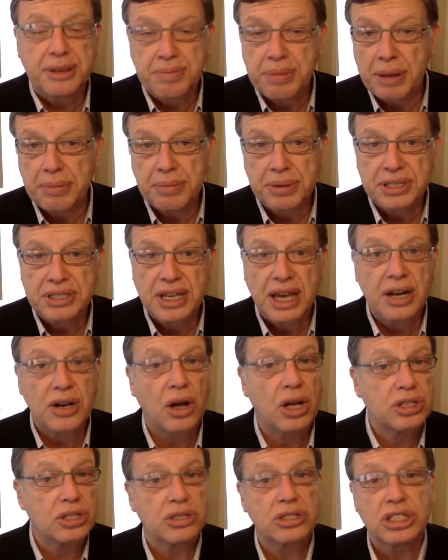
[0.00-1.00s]
the public side, and
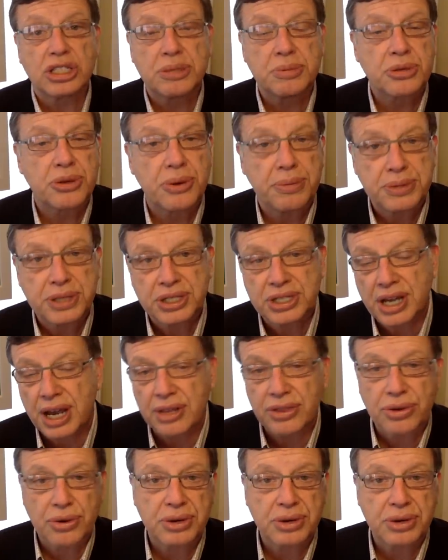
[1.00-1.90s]
also the subscription side,